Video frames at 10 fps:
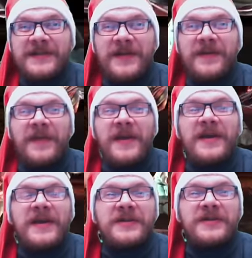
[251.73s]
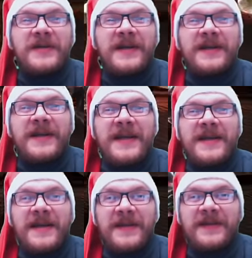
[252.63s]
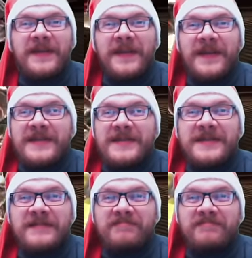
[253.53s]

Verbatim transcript: So 200k health is